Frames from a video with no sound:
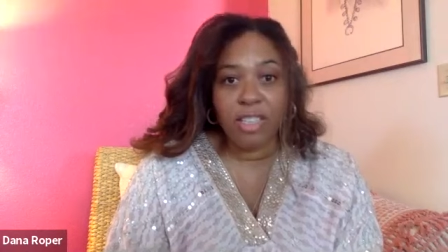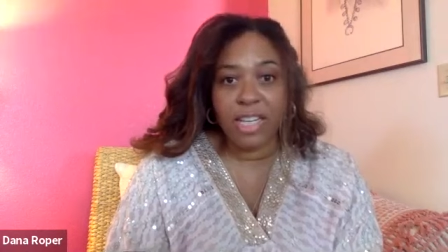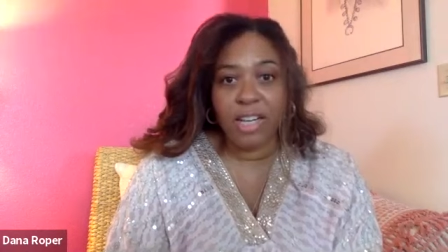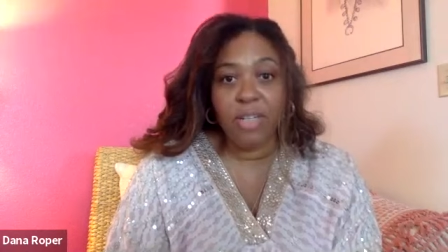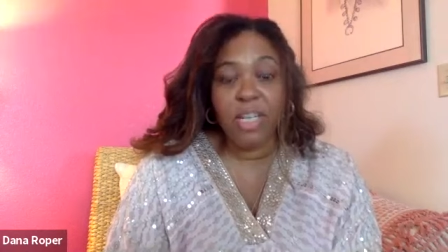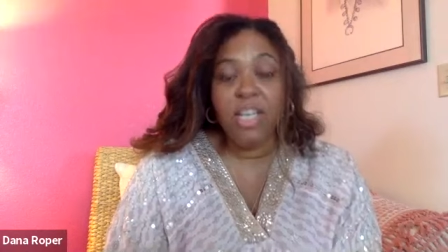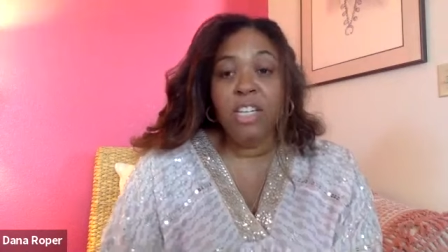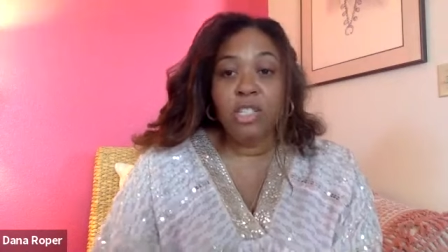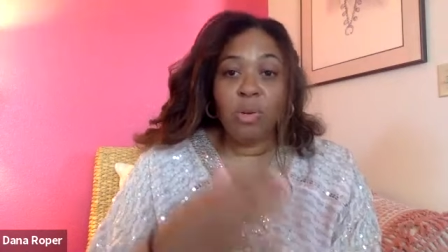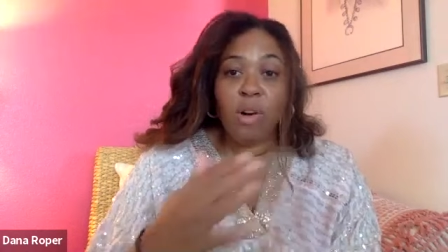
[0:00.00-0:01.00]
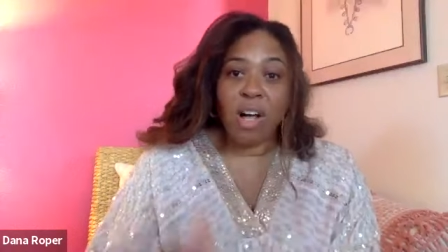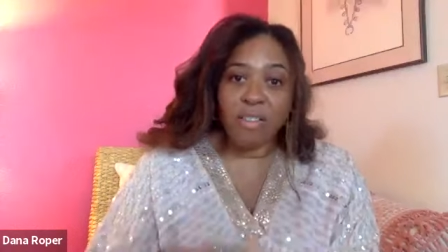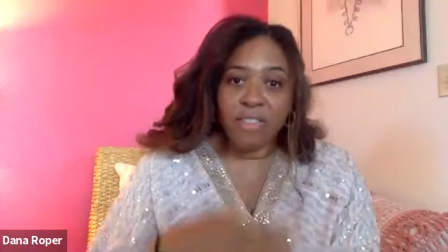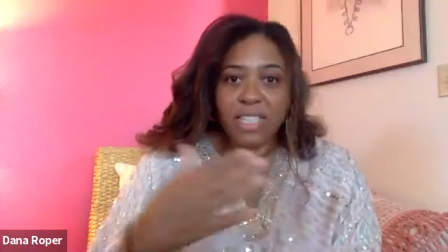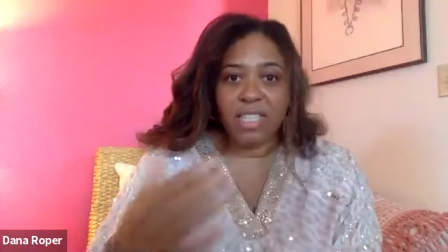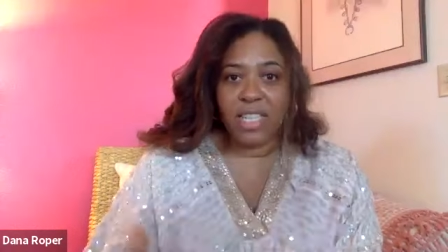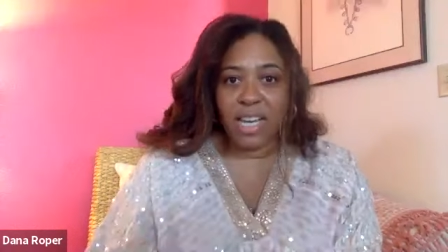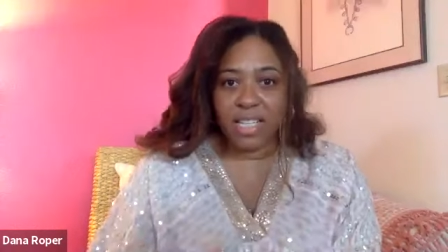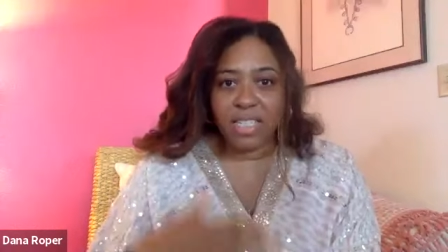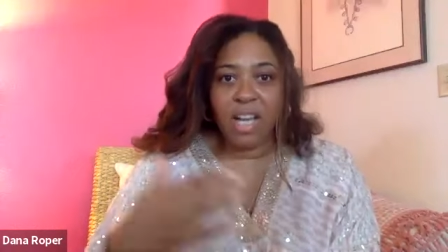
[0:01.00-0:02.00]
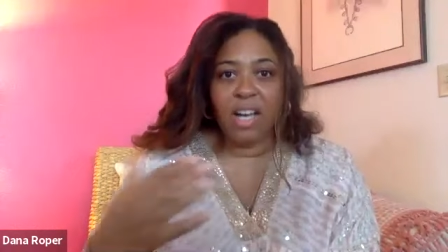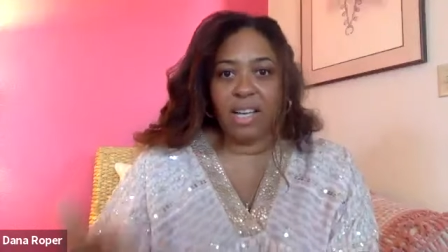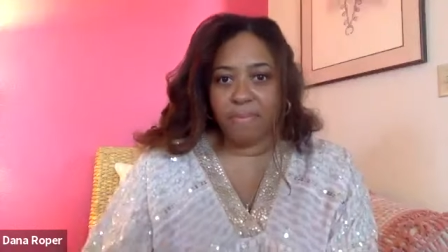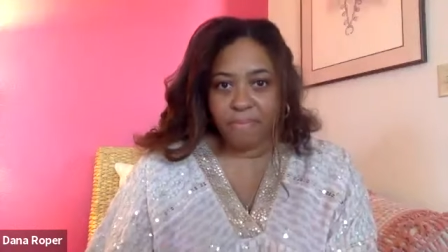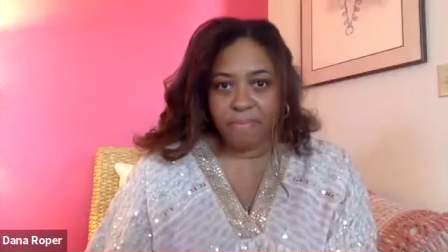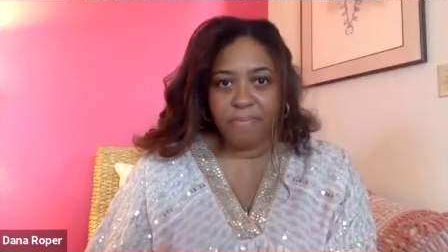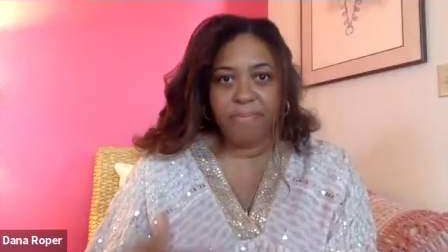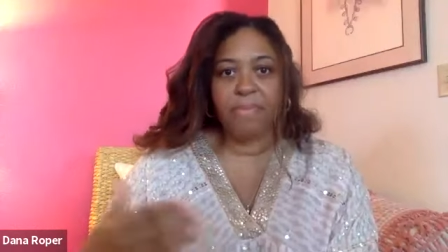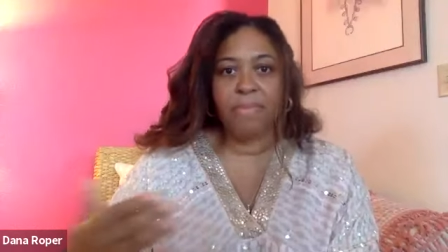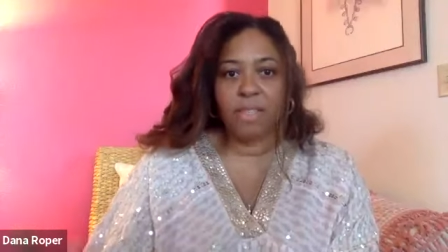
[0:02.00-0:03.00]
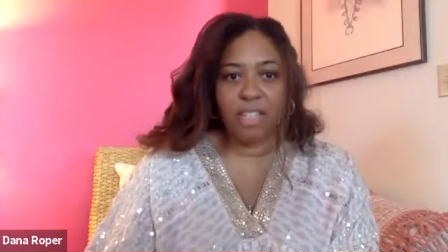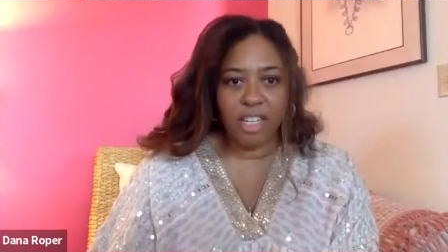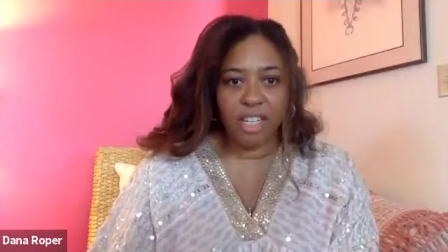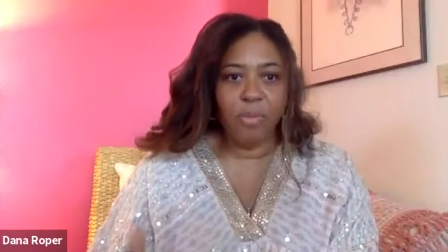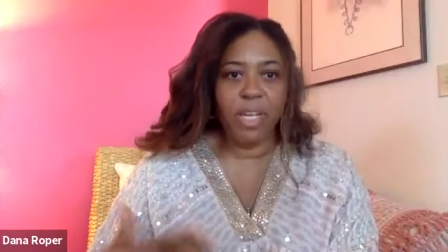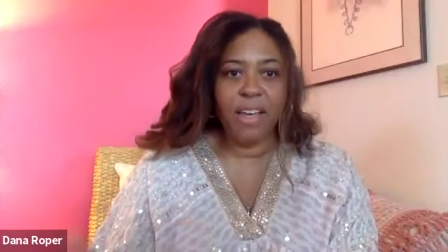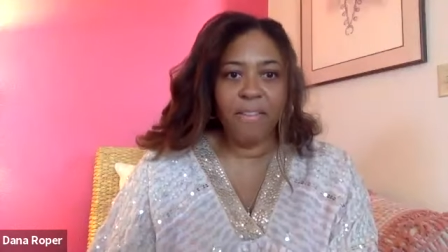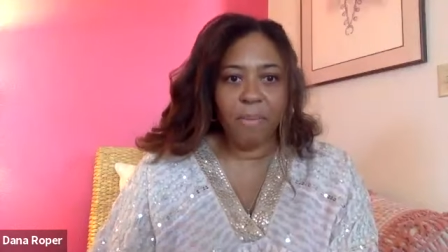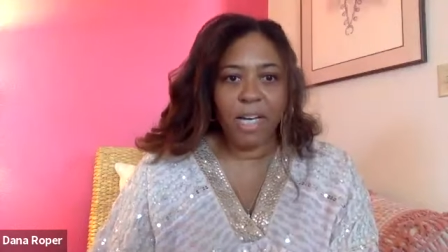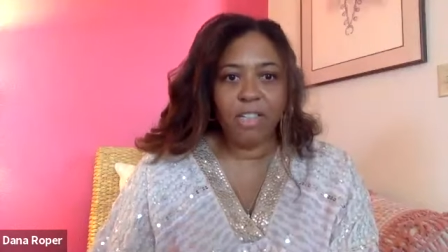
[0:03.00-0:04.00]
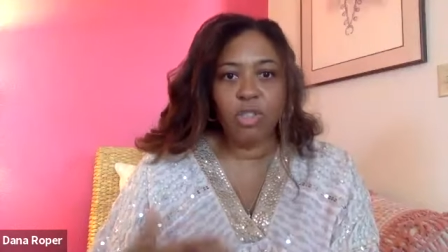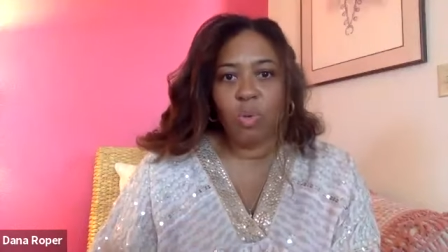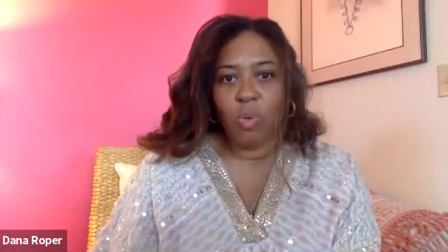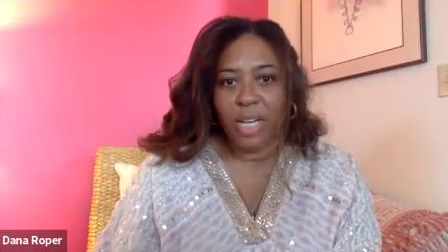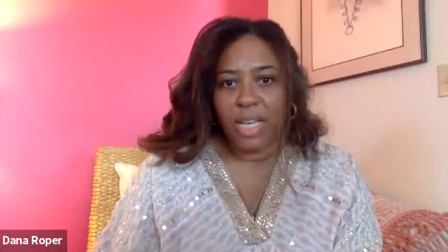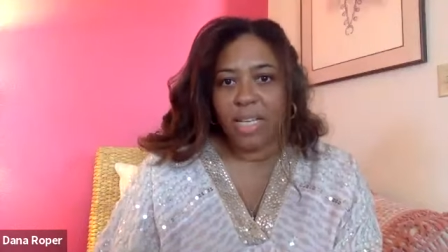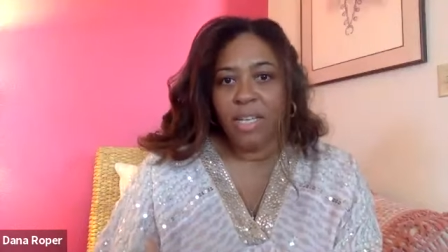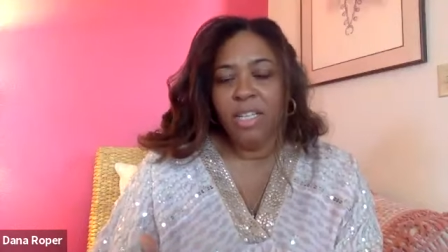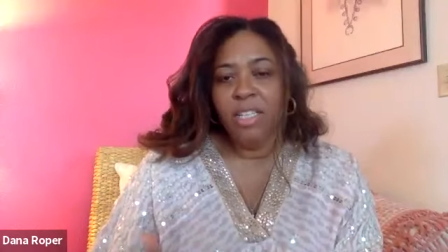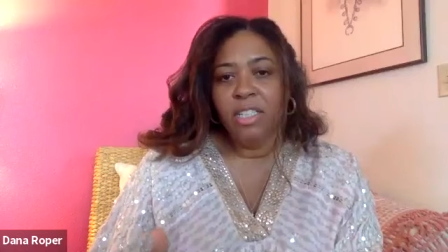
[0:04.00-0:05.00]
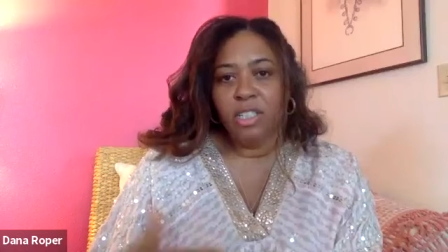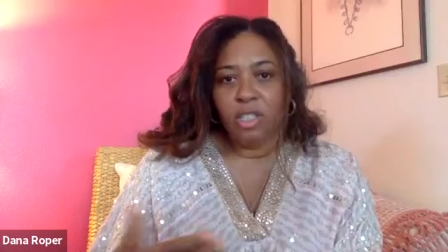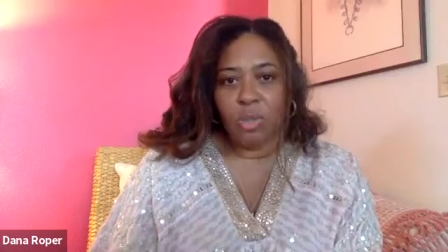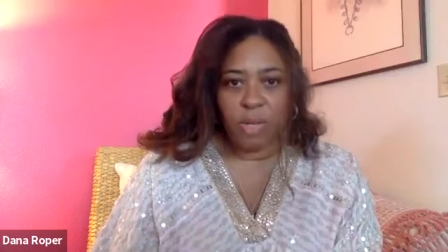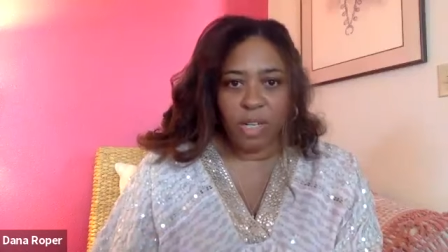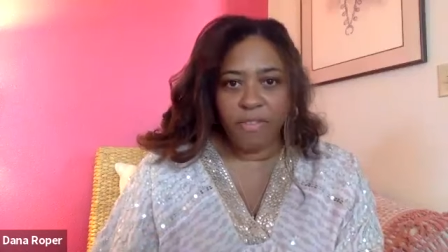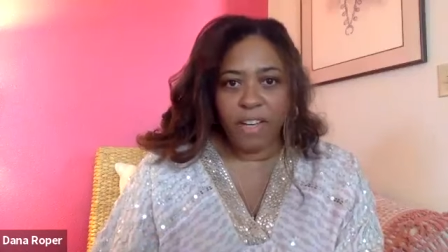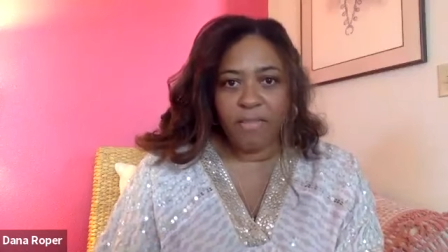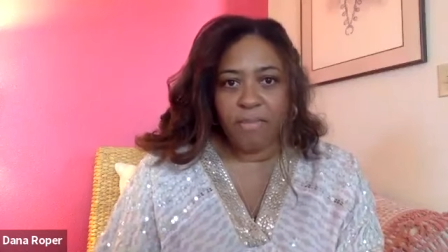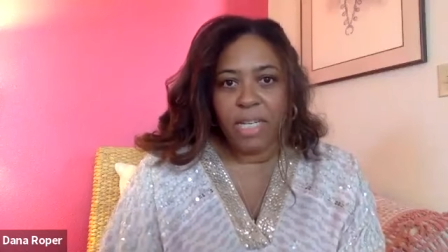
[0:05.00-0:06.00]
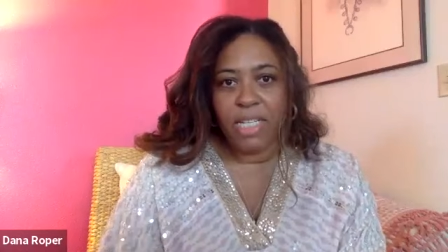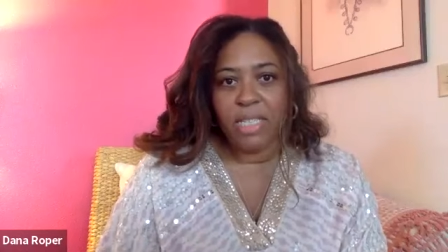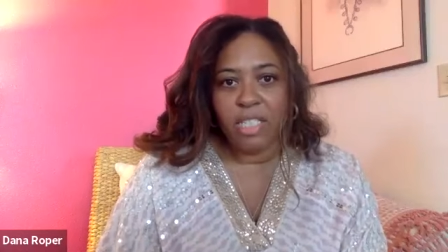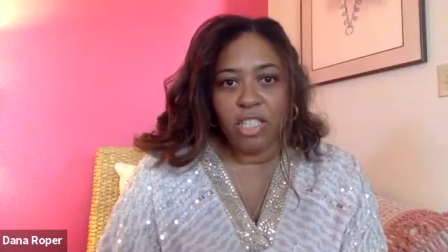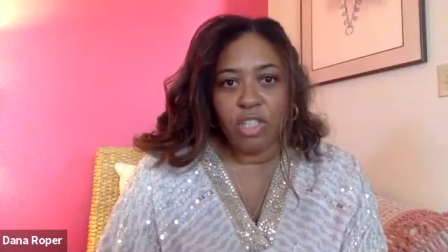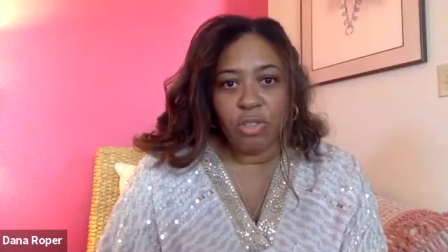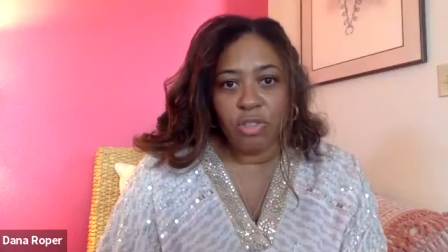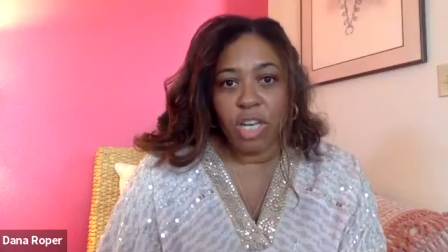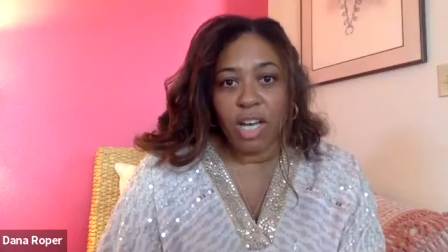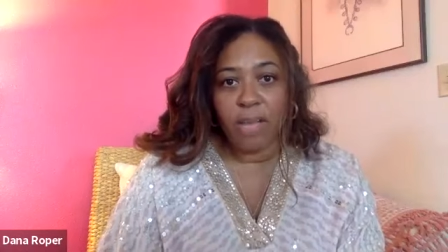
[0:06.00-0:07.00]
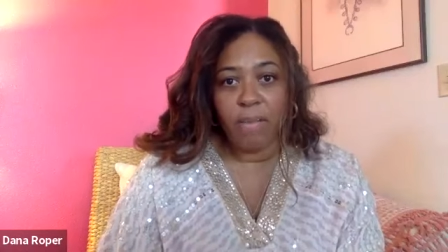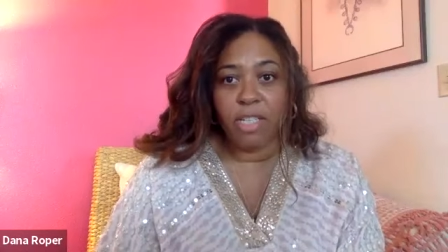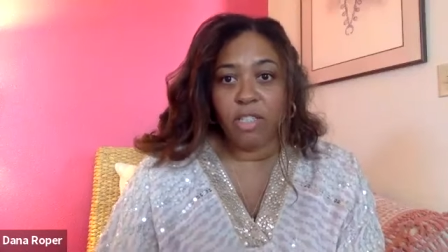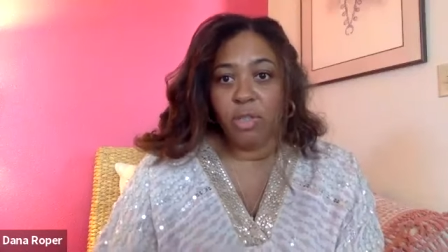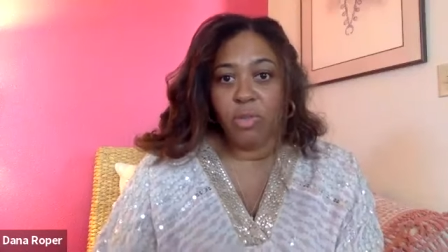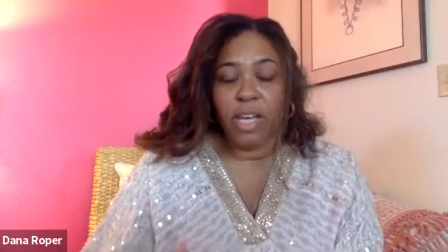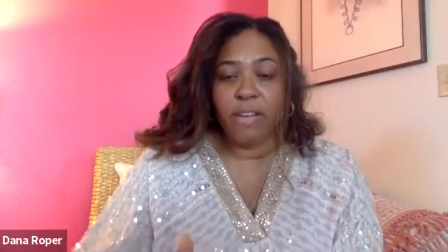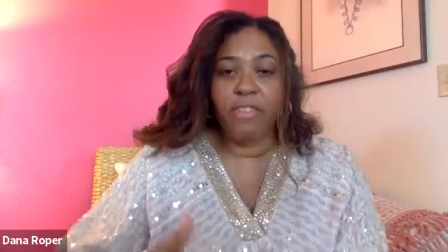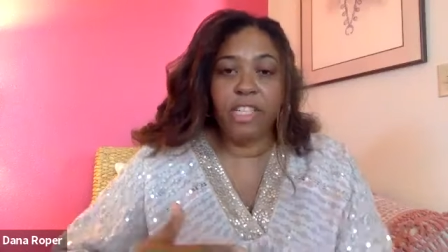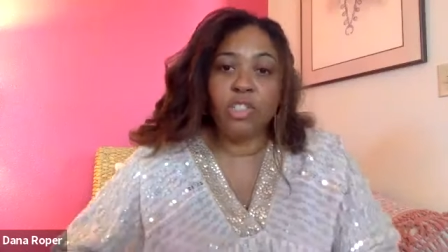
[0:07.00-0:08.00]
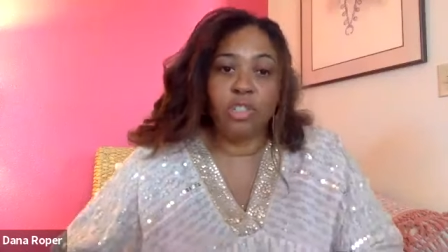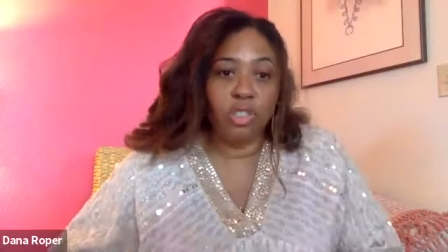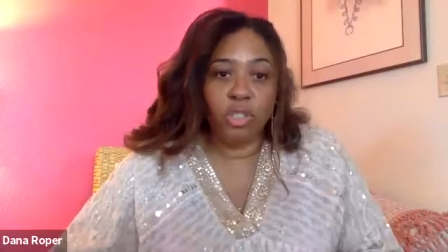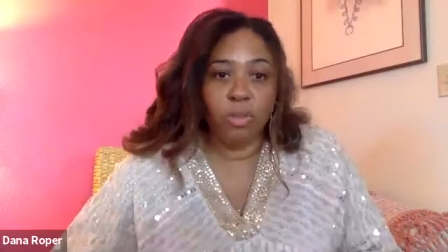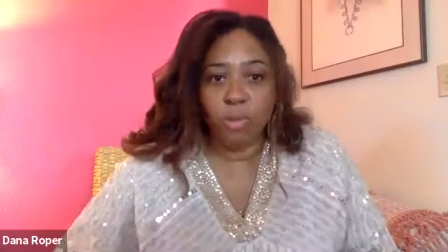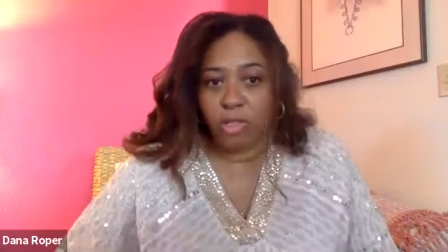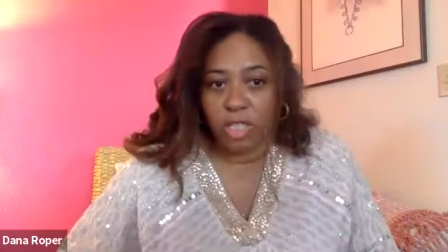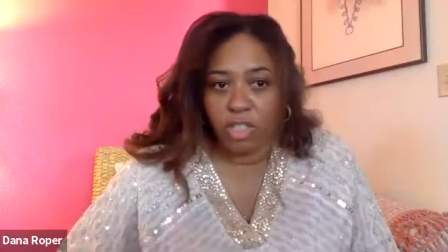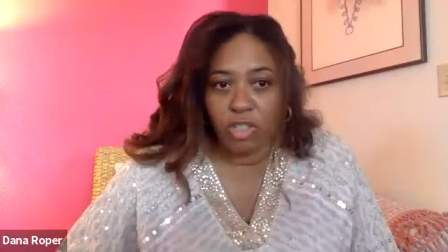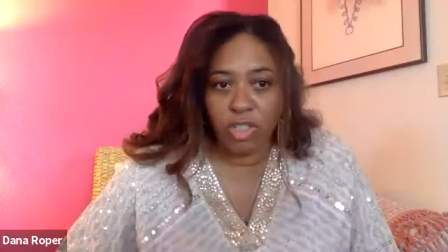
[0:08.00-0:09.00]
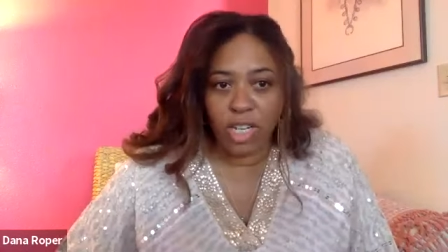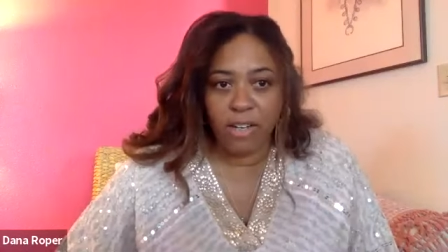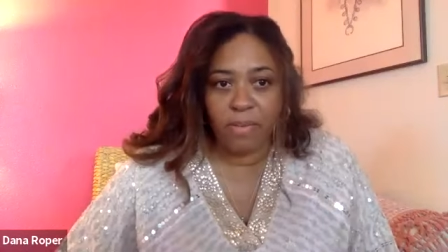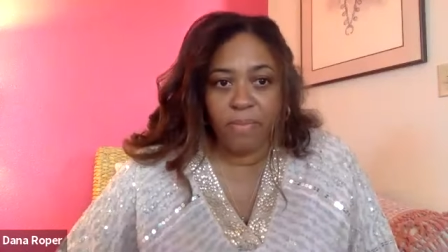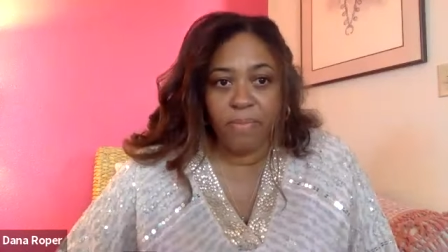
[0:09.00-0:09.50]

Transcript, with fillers: now. So all of this is added time. You know, we have about 20 to 25 minutes additional time onto every surgical procedure now.